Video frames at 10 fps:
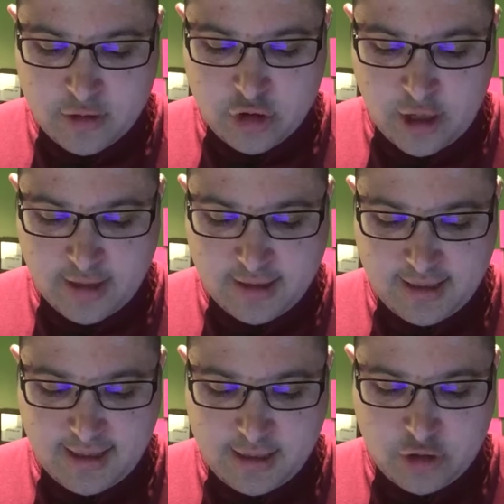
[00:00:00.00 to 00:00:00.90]
Johnson
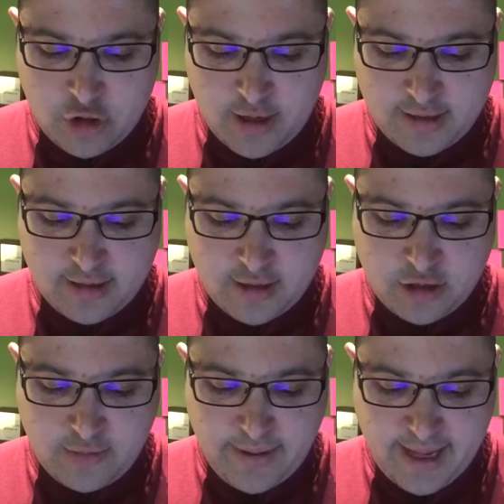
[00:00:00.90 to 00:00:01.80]
& Johnson
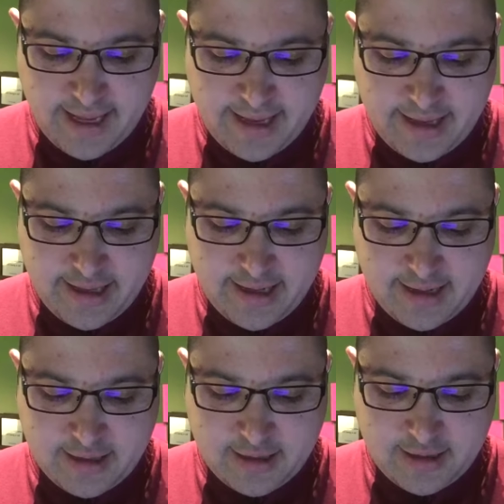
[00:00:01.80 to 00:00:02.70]
to pay an
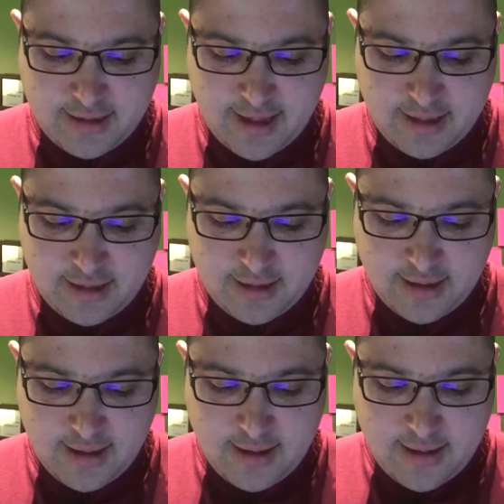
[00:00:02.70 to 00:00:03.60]
excess
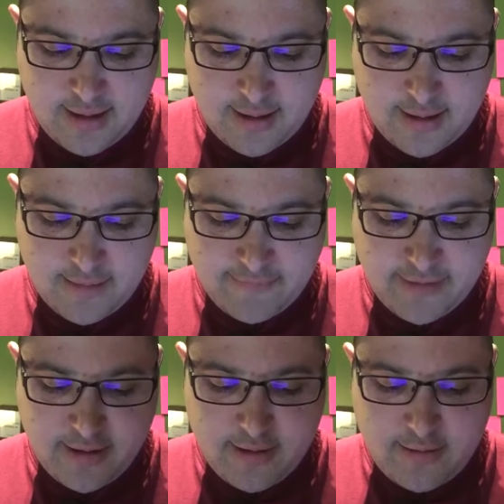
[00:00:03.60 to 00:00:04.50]
of
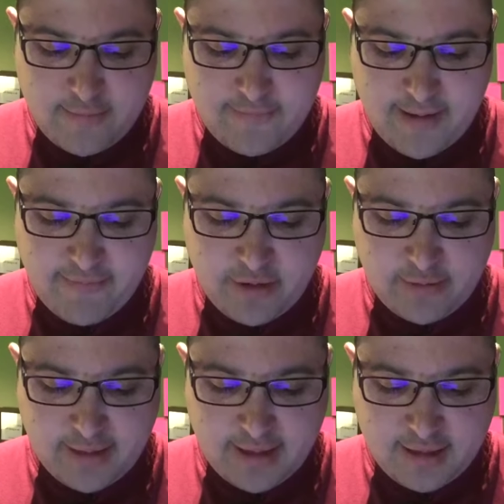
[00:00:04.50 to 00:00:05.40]

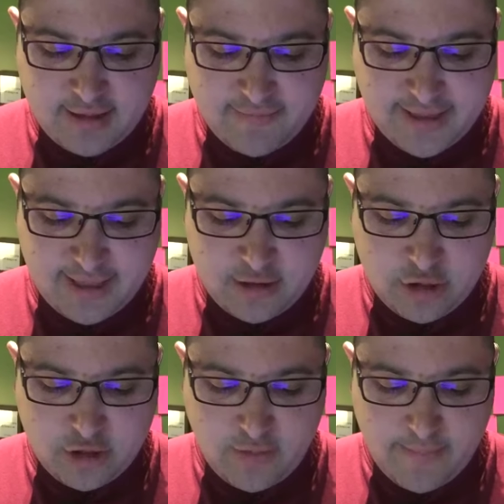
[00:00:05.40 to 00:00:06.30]

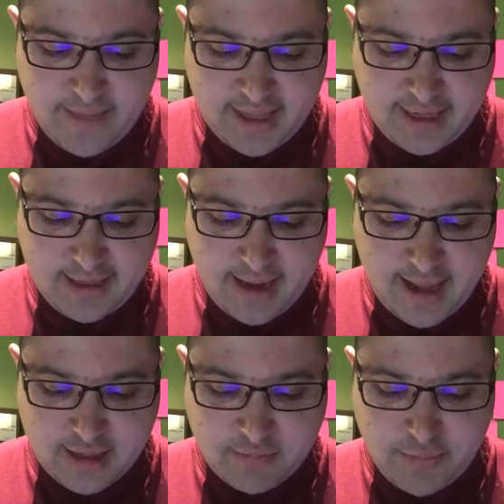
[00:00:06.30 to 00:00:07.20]
$572 million
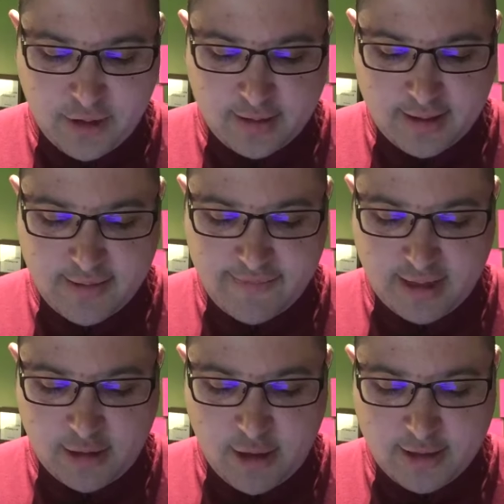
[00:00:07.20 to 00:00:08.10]
as part of a
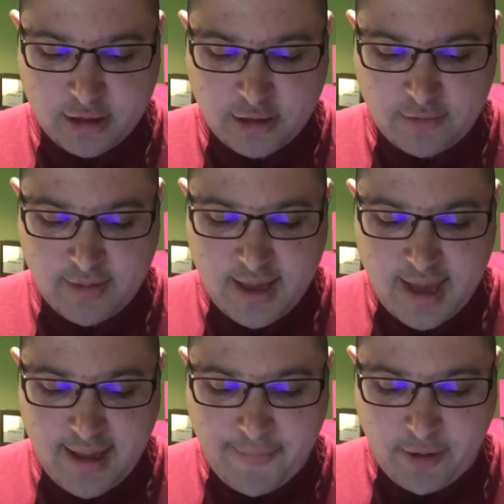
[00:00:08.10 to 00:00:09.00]
lawsuit
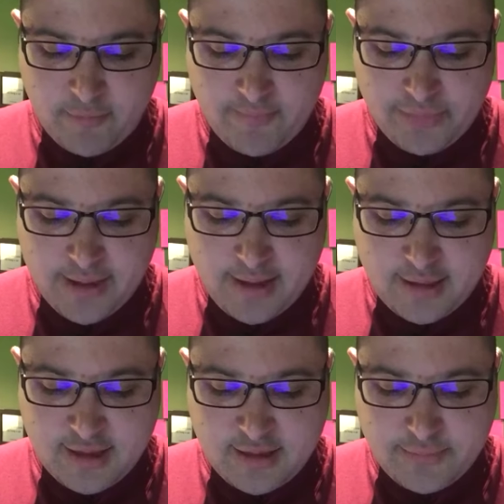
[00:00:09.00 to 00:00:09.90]
about
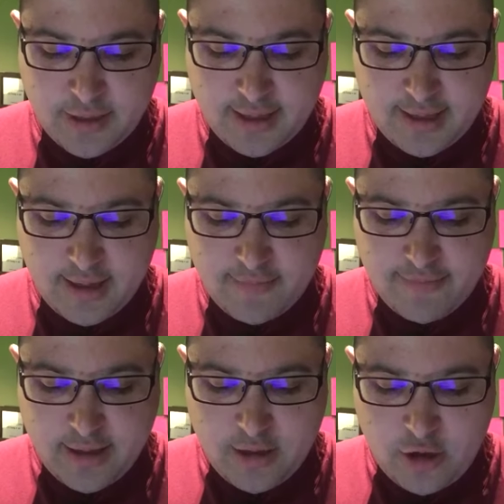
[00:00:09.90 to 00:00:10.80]
the spread of
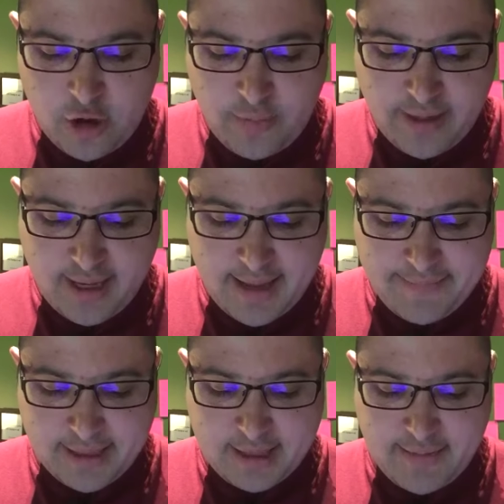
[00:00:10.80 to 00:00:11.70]
opiate
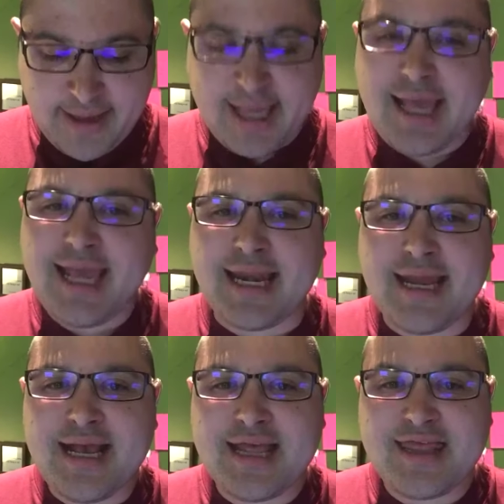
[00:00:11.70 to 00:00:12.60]
epidemic in
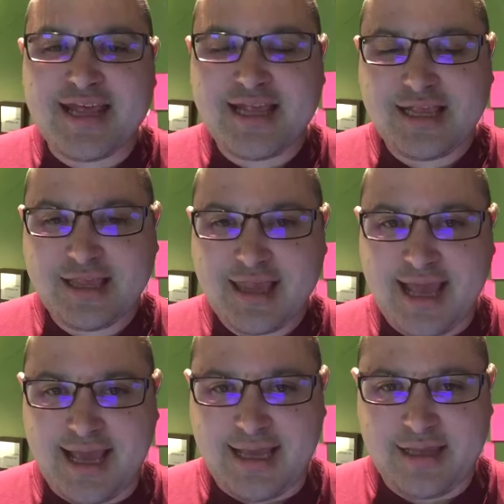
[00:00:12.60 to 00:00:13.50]
the state.